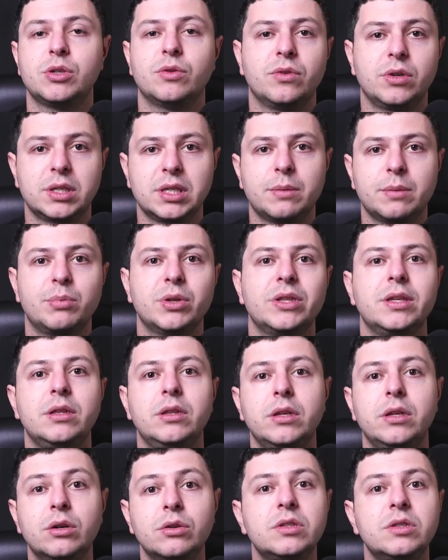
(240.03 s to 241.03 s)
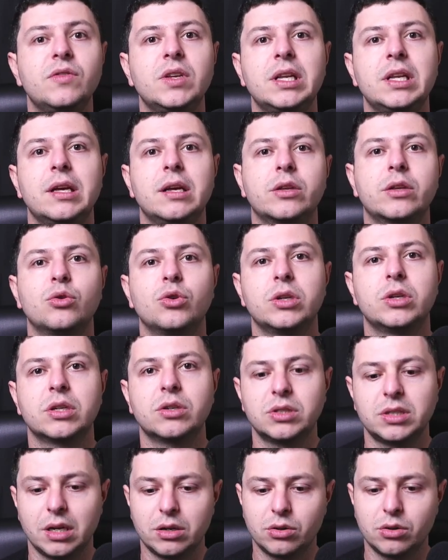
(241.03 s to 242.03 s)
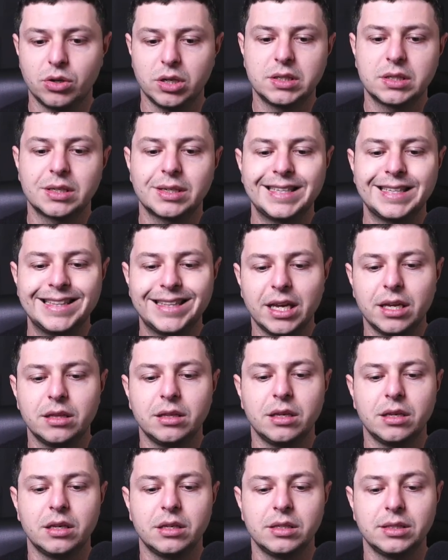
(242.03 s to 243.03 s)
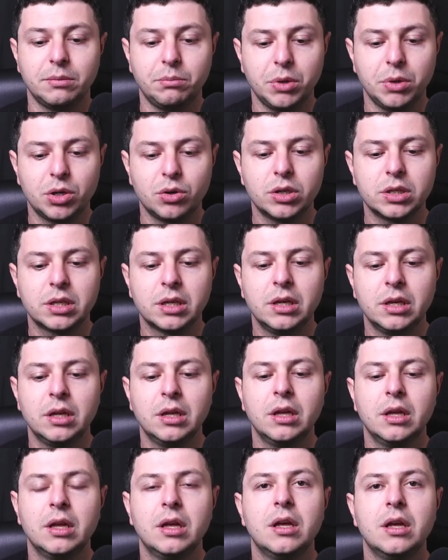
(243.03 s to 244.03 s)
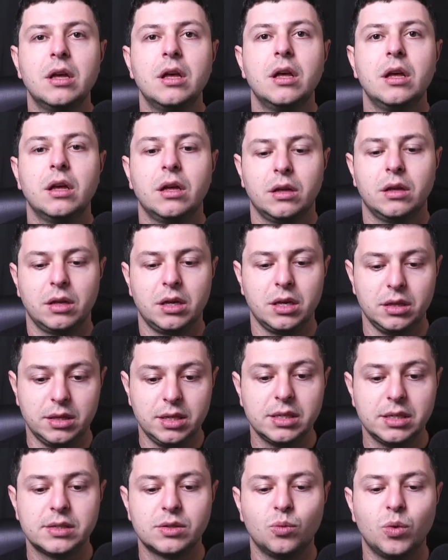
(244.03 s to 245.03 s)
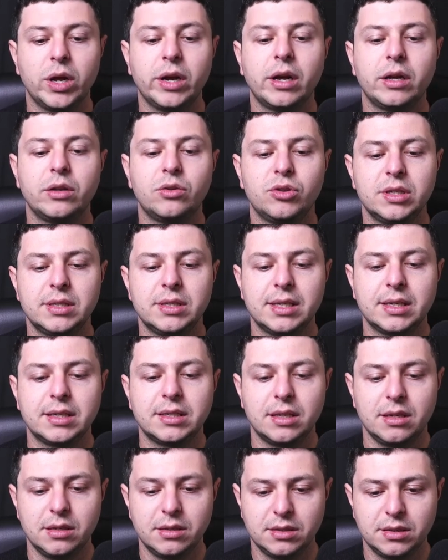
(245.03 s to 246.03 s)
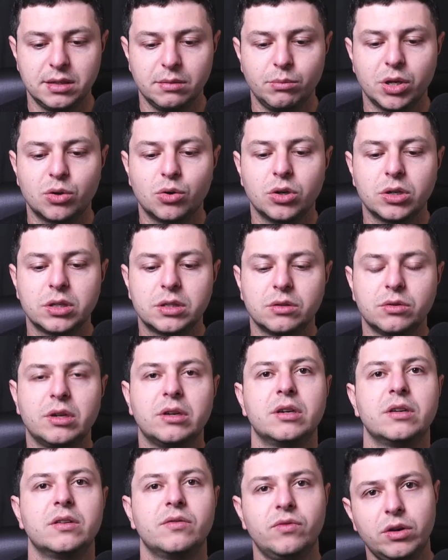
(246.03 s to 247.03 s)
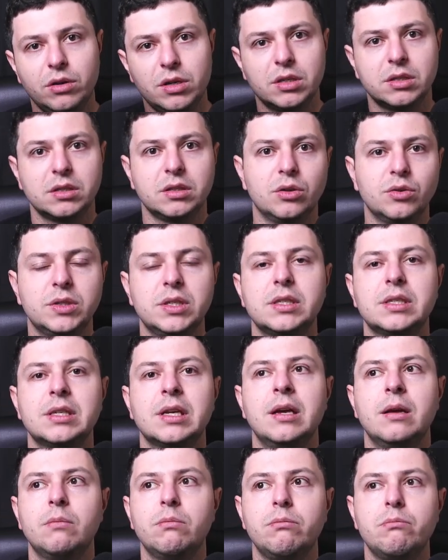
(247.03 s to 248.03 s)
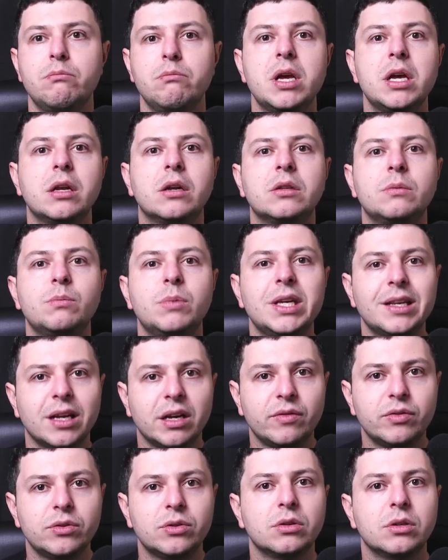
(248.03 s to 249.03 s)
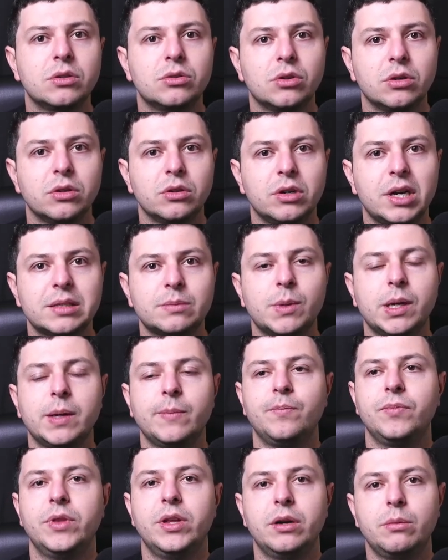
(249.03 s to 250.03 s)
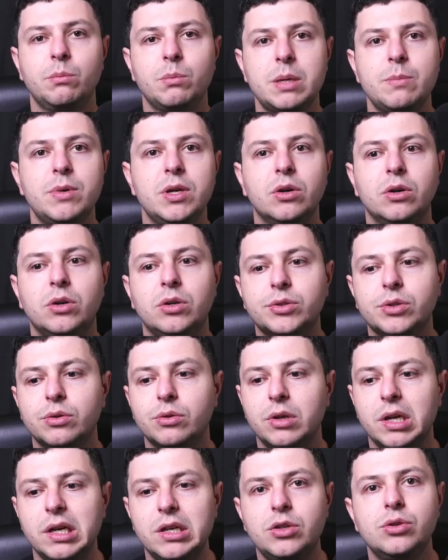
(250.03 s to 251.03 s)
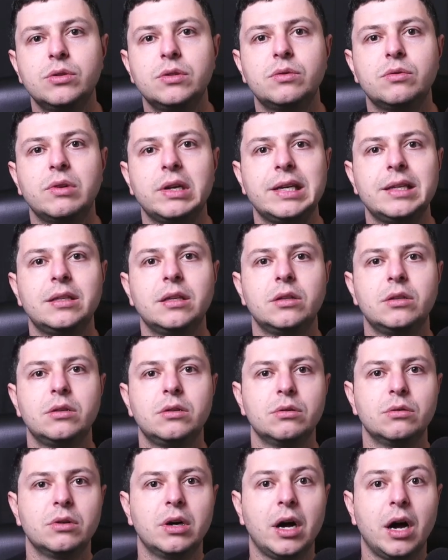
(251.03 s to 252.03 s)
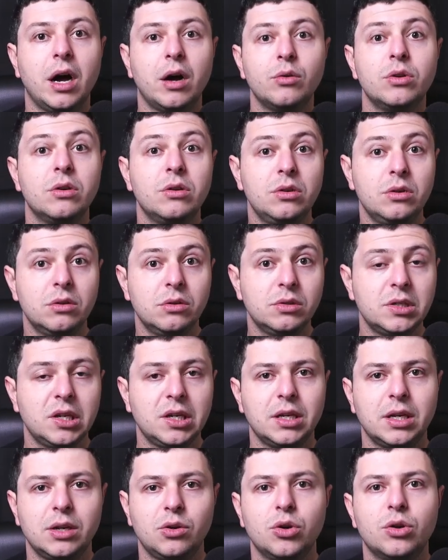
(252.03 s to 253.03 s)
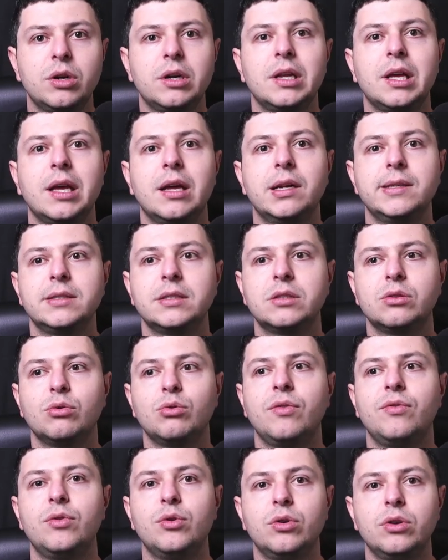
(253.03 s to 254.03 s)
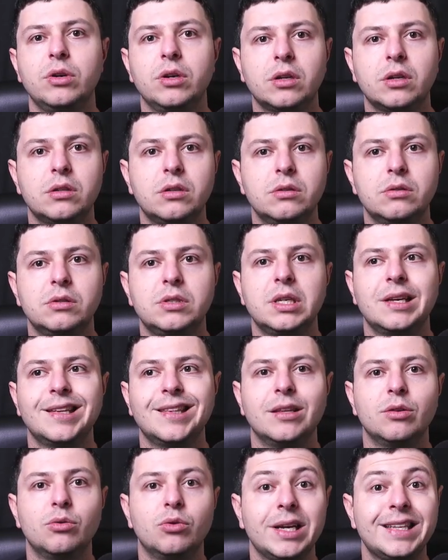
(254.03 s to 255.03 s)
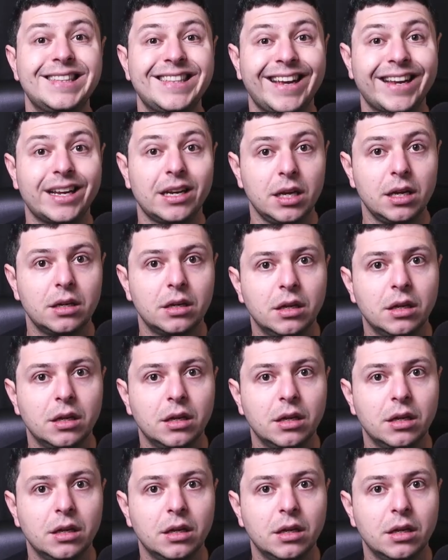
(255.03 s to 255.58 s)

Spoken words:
example, the dose of inhaled corticosteroids contained in Symbicort, in this 160 Symbicort, so there are various doses, may not be enough to control your asthma. There may be also issues related to how you use your inhalers. So if you're not using the right technique